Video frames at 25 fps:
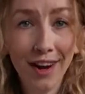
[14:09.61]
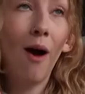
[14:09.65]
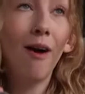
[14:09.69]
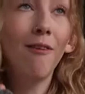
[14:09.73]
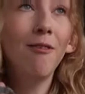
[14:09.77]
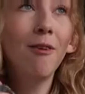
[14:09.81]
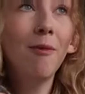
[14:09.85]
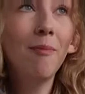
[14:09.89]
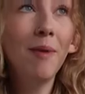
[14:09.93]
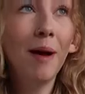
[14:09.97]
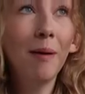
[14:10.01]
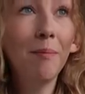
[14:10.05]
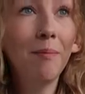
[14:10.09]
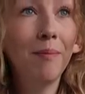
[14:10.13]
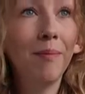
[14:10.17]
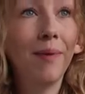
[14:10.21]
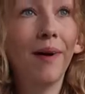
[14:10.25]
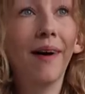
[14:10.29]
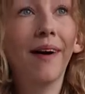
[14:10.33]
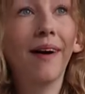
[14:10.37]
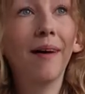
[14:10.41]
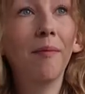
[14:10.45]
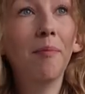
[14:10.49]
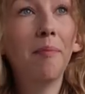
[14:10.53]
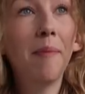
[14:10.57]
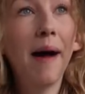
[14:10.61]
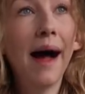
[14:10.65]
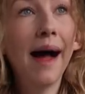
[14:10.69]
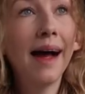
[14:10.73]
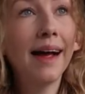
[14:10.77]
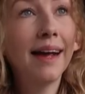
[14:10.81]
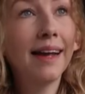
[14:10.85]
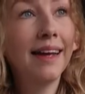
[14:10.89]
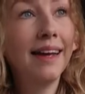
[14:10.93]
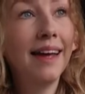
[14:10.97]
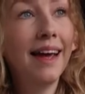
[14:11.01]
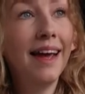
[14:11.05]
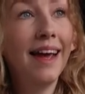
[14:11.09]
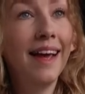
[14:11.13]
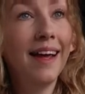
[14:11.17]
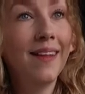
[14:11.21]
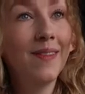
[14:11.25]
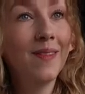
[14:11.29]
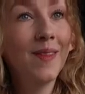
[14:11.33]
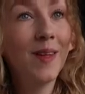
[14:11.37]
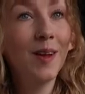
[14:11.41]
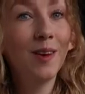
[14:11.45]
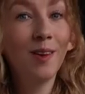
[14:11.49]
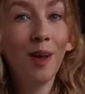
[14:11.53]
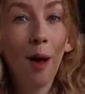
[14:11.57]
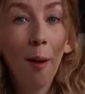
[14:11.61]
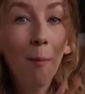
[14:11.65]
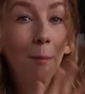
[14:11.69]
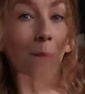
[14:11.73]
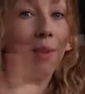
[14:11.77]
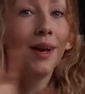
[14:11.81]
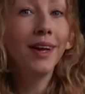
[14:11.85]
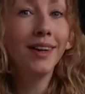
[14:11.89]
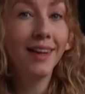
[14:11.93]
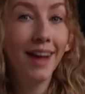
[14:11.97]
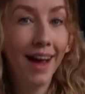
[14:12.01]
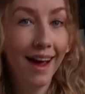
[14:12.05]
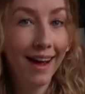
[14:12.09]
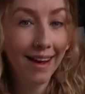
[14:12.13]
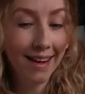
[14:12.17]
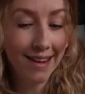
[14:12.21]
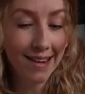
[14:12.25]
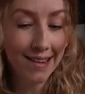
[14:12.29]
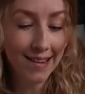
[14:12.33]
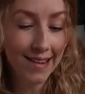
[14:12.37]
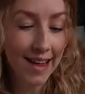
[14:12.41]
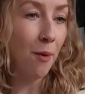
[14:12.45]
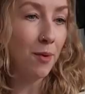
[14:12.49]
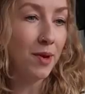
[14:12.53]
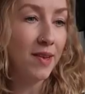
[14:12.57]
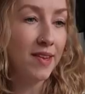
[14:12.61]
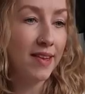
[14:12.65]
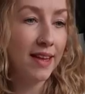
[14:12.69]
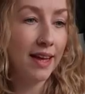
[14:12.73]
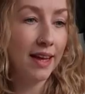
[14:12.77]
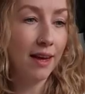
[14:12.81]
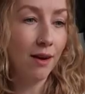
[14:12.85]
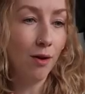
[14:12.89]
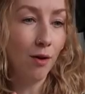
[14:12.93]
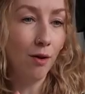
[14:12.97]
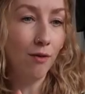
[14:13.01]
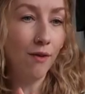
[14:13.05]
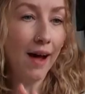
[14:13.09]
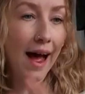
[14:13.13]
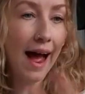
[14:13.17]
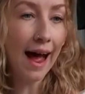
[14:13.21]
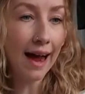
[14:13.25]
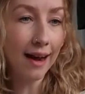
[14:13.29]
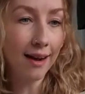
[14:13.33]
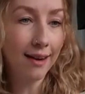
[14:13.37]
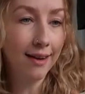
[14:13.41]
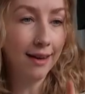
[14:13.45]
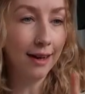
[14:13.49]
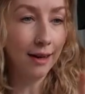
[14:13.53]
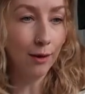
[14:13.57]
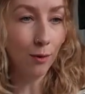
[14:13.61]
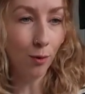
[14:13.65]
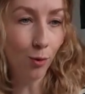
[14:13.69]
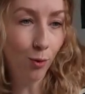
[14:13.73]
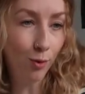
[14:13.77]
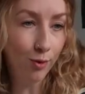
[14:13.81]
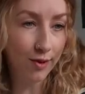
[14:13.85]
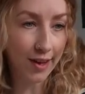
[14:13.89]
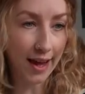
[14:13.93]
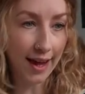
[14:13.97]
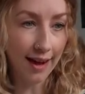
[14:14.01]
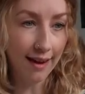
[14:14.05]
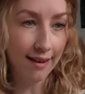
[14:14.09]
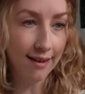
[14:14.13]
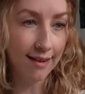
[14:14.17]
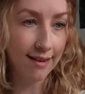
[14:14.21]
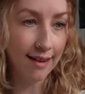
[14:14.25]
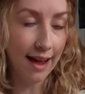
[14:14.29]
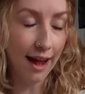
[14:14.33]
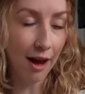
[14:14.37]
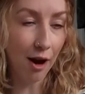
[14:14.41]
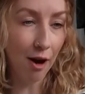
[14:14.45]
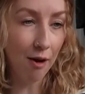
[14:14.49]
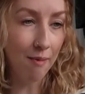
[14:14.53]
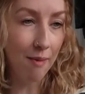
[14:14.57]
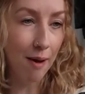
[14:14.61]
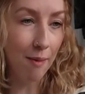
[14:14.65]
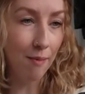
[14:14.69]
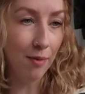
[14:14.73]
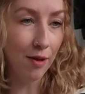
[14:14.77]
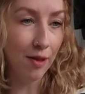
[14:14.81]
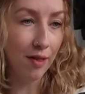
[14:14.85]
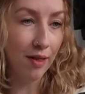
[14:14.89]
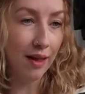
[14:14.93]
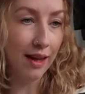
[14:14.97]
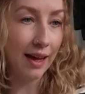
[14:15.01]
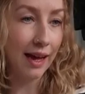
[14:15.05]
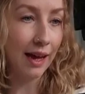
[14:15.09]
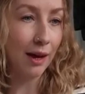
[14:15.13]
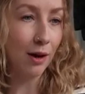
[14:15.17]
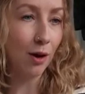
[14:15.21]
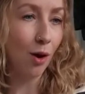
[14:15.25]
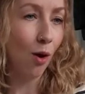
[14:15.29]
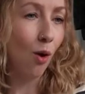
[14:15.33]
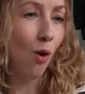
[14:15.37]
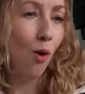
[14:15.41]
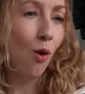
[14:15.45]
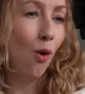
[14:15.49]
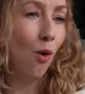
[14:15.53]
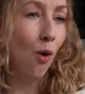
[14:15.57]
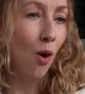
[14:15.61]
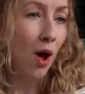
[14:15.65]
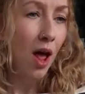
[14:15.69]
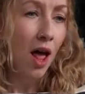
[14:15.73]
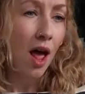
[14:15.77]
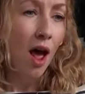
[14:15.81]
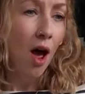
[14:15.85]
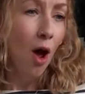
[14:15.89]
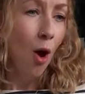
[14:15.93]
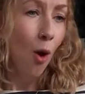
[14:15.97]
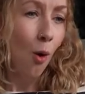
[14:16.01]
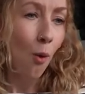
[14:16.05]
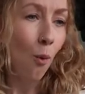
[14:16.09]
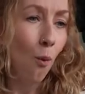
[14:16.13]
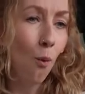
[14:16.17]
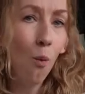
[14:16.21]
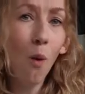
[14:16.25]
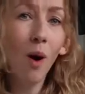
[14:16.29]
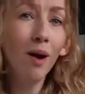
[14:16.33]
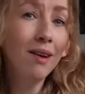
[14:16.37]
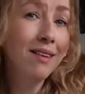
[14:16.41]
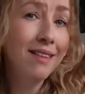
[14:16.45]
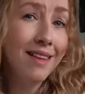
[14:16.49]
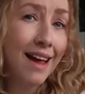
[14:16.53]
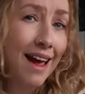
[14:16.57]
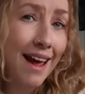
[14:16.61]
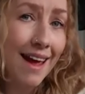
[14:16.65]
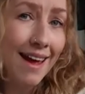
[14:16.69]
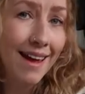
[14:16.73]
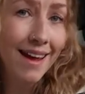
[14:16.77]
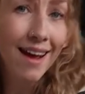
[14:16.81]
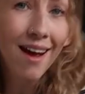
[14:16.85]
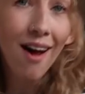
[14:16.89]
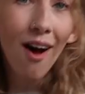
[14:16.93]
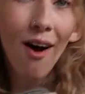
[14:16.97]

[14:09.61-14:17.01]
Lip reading: I remember back in the Tumblr days, I would see a lot of acne in All Saints, and I remember thinking, oh, one day